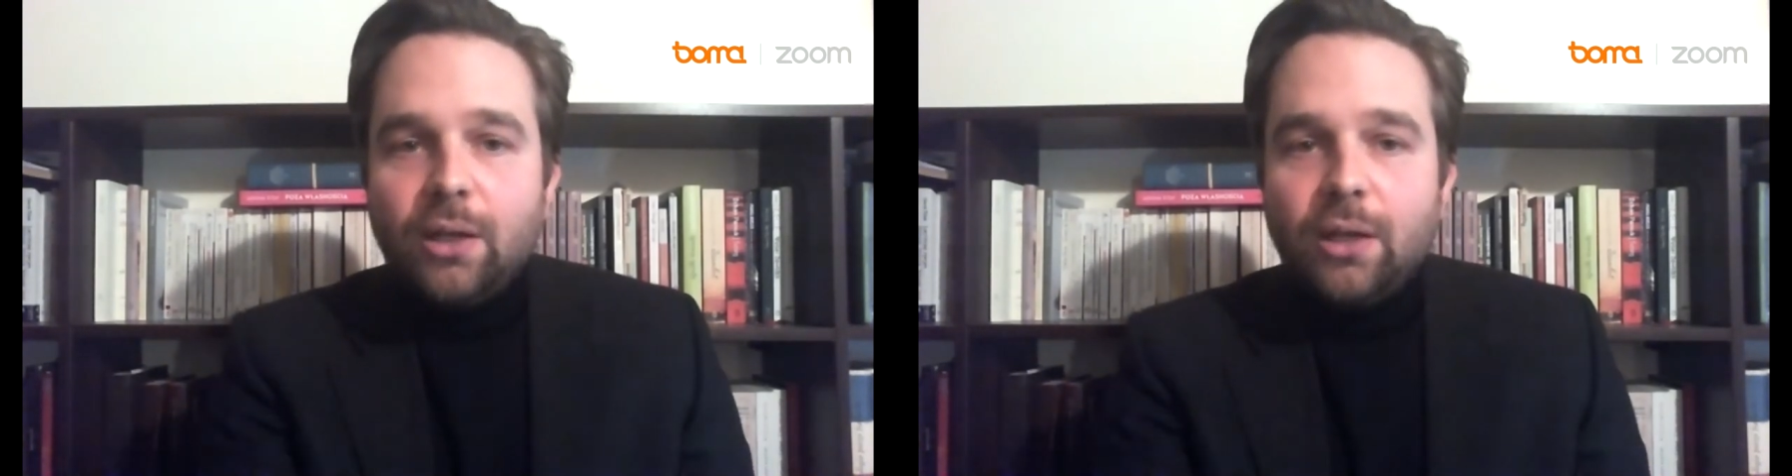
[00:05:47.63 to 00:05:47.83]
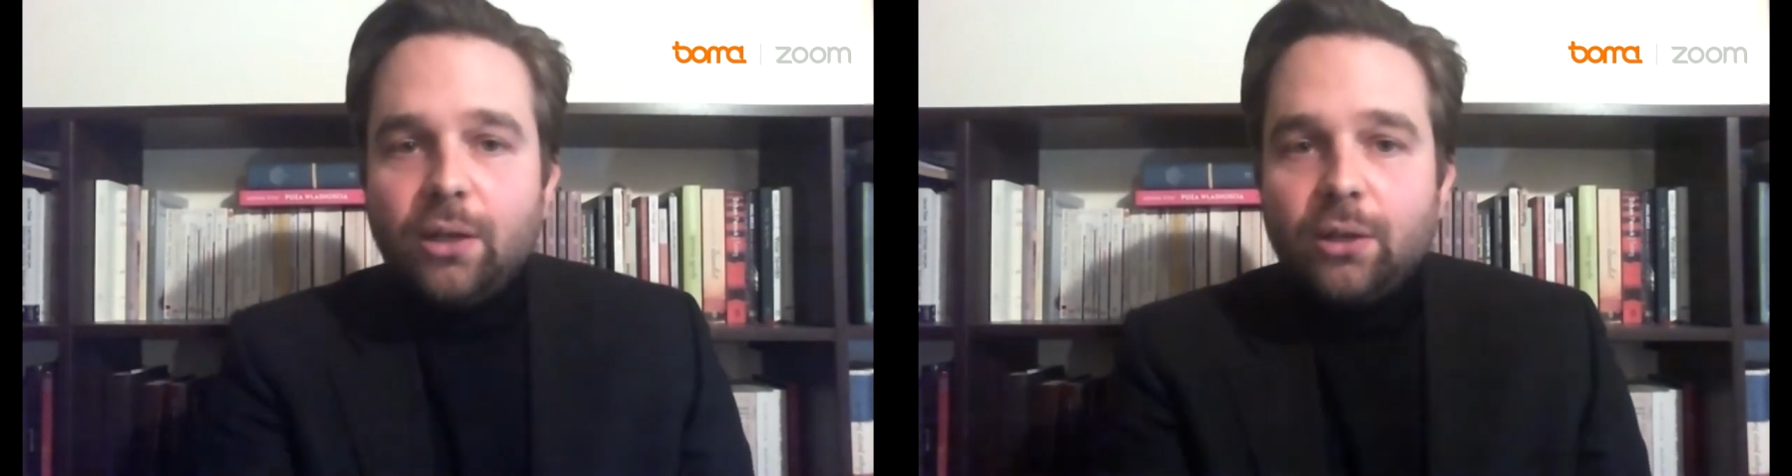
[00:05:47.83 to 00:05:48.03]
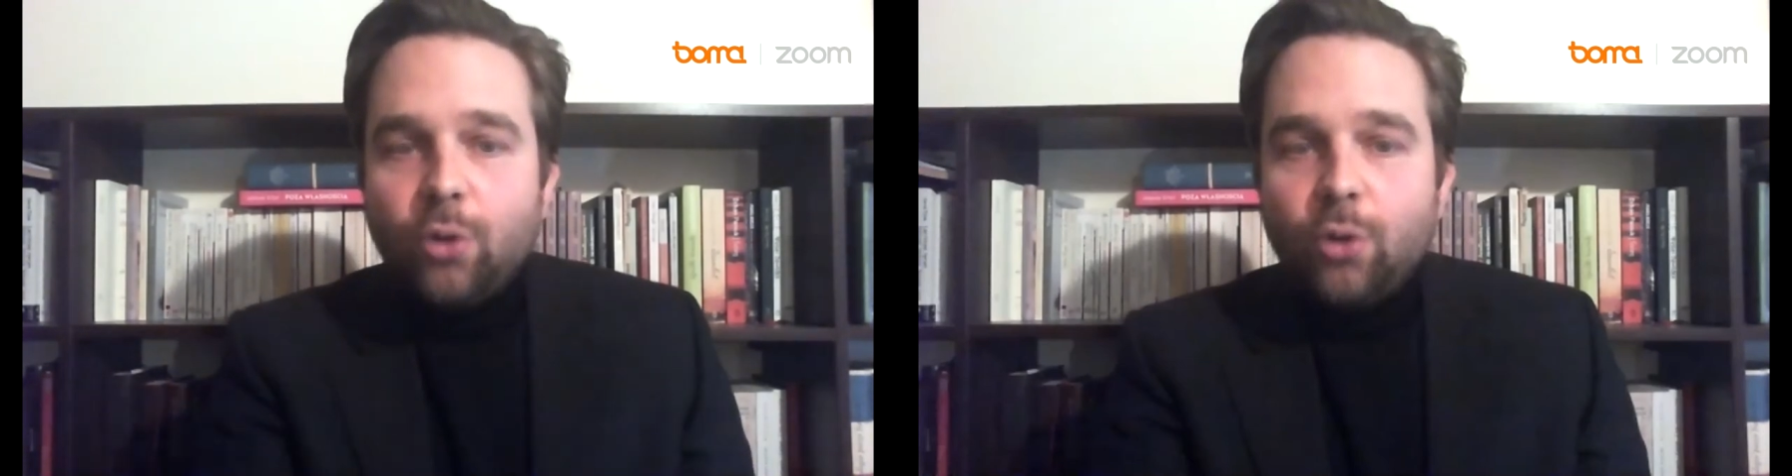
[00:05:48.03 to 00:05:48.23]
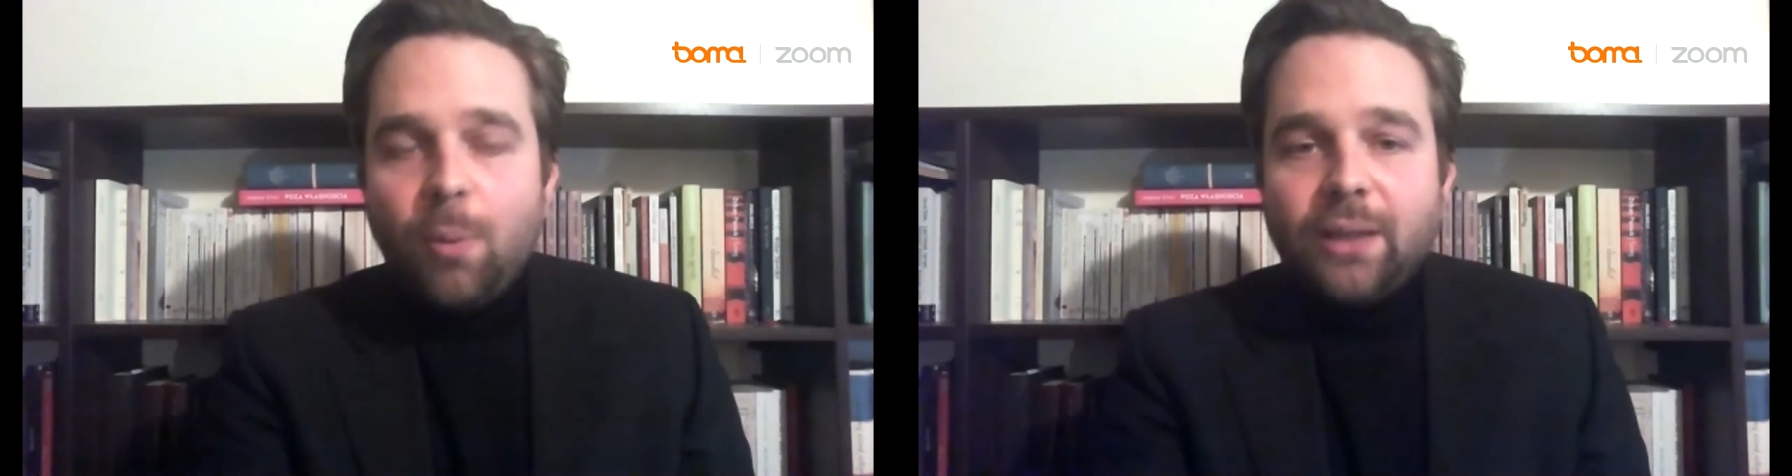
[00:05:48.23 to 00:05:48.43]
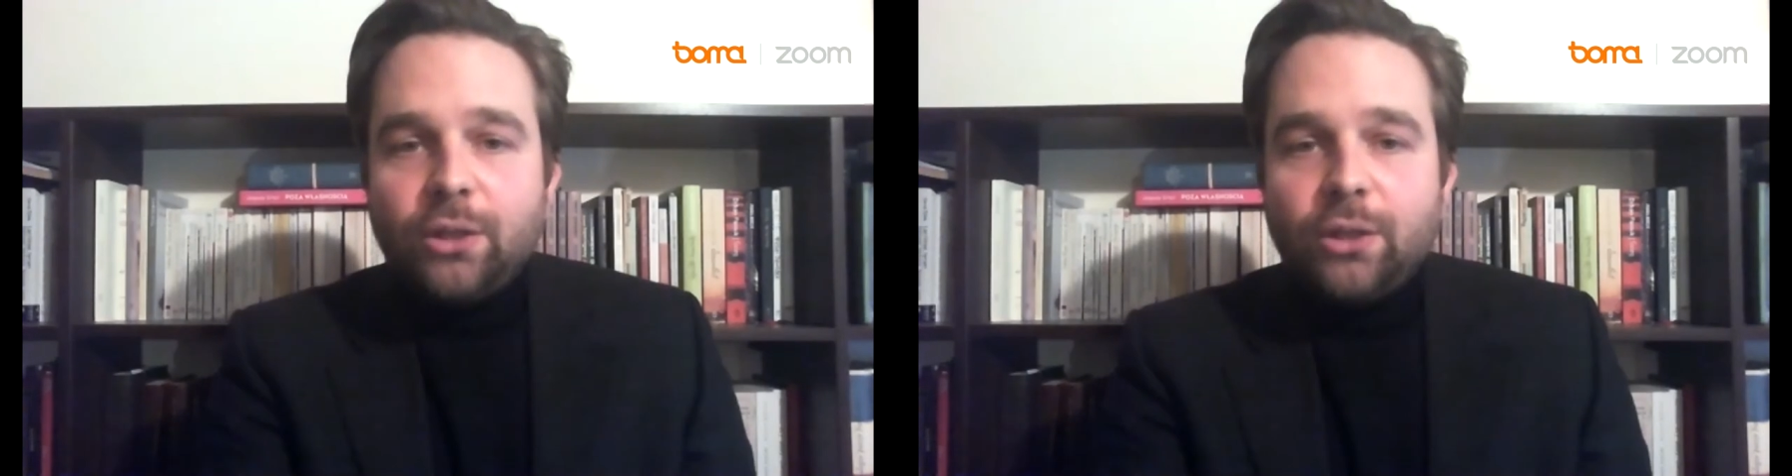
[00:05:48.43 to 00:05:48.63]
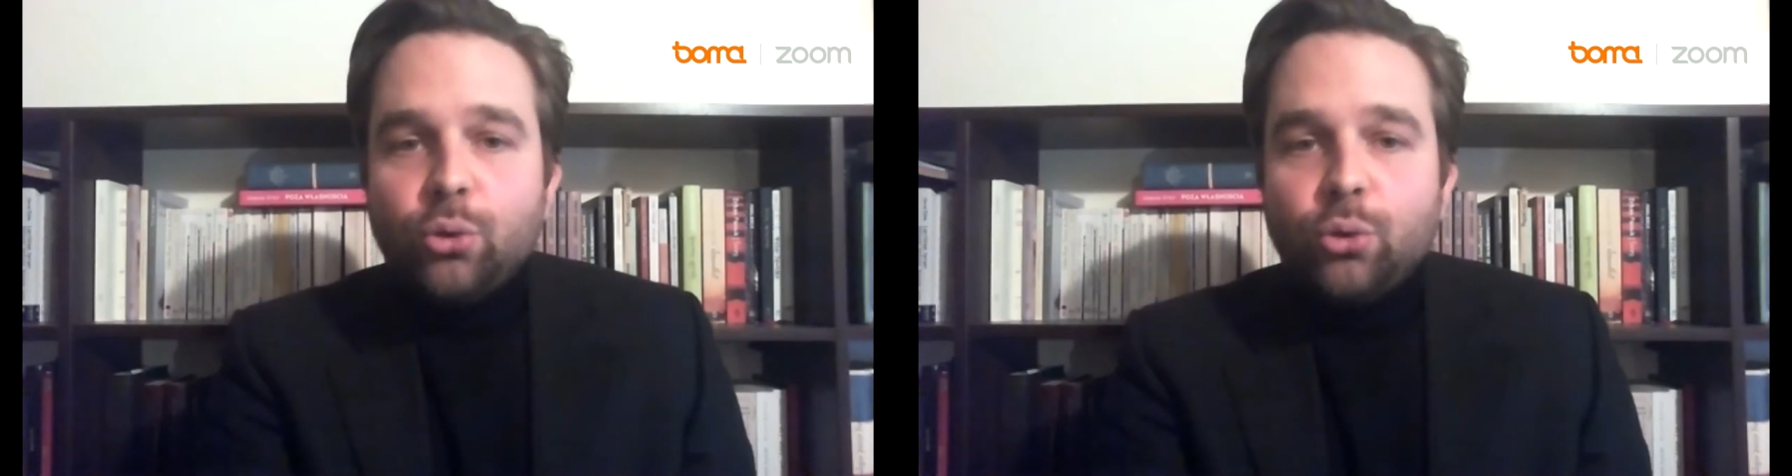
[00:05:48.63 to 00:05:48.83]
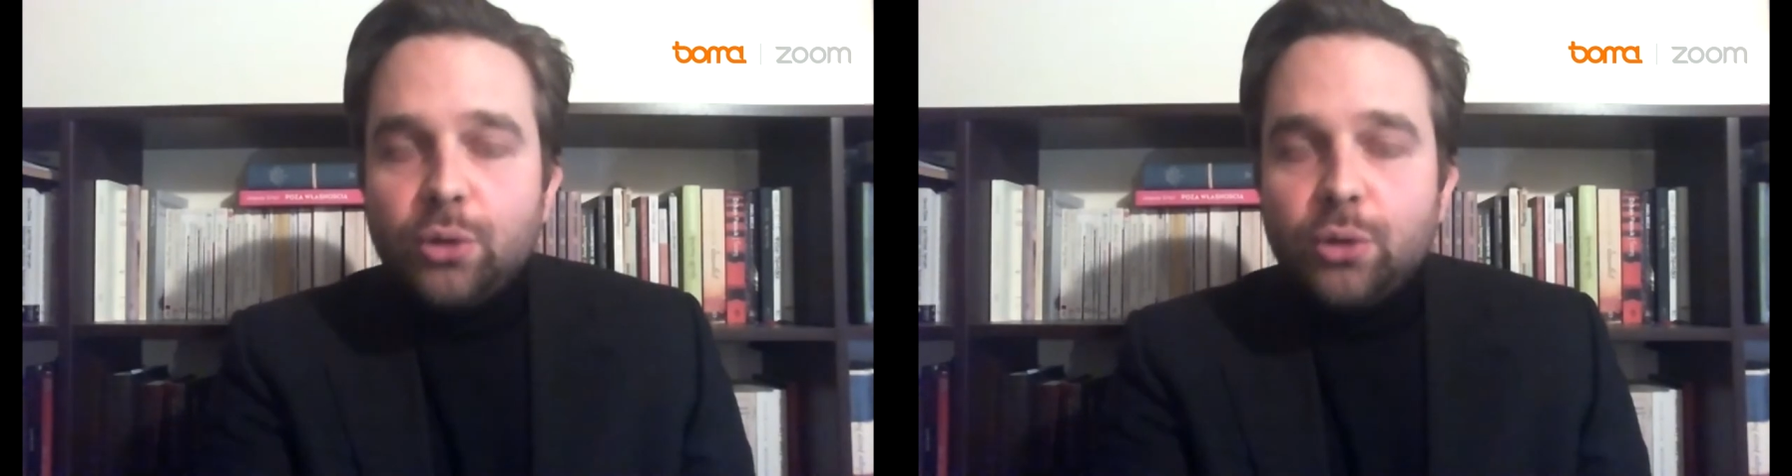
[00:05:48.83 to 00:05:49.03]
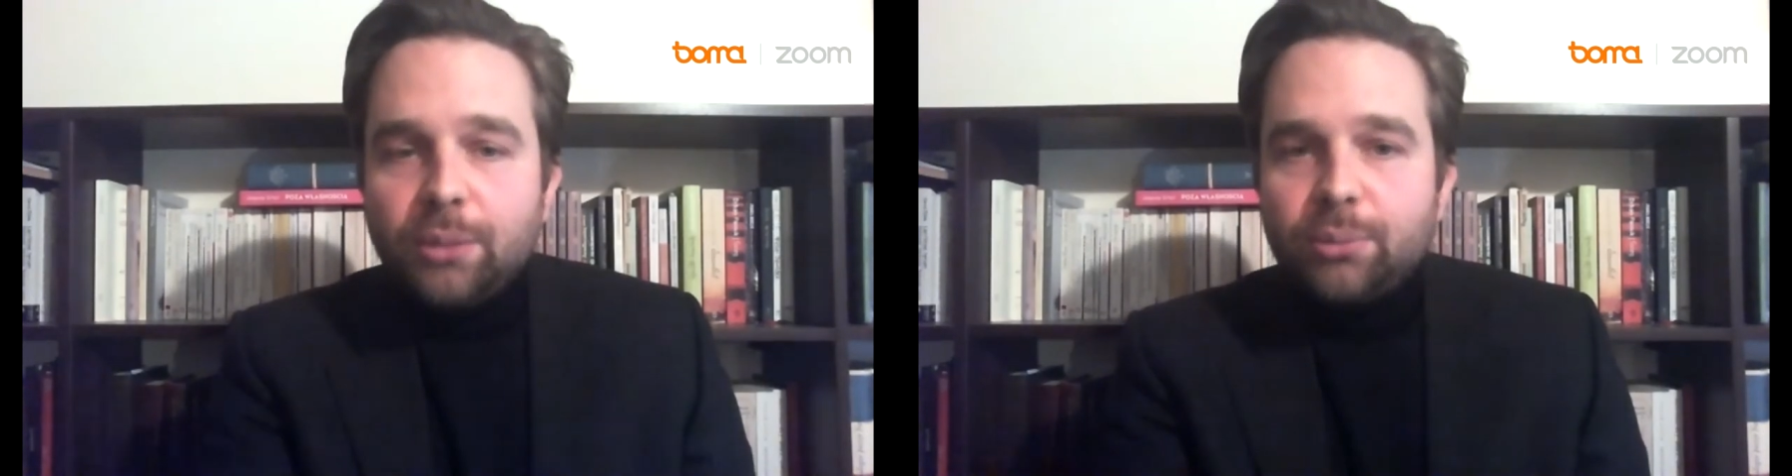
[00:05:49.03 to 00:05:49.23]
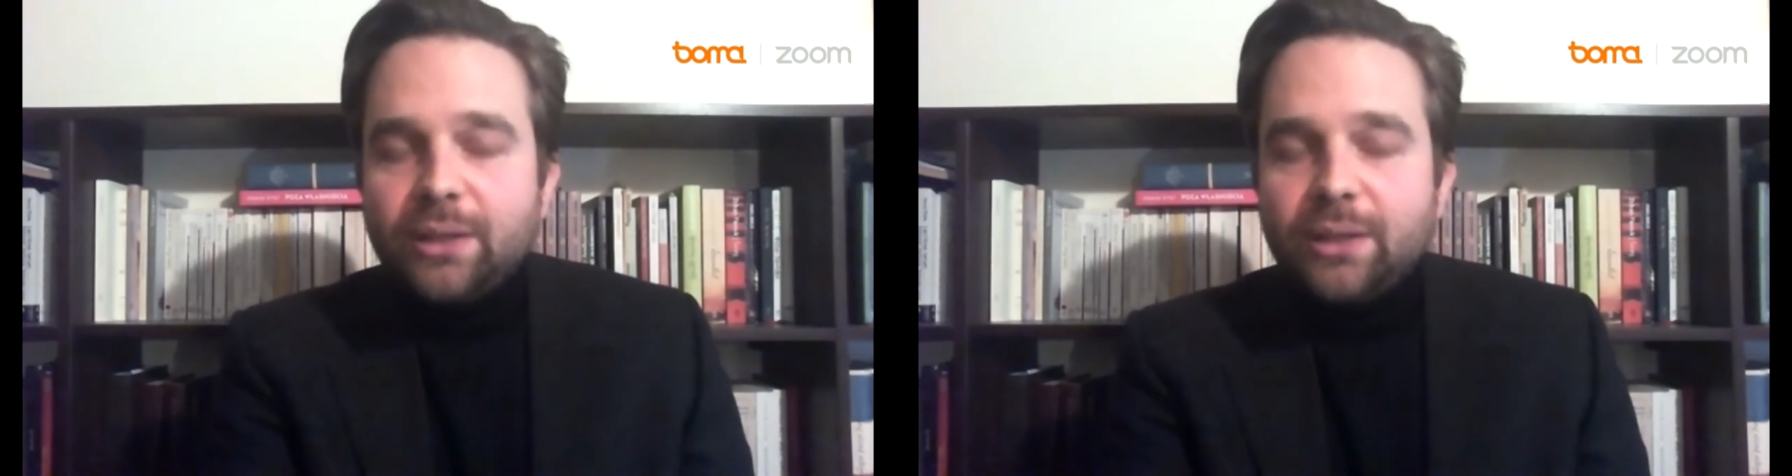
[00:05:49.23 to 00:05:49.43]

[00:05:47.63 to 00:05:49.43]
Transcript: Nobody could predict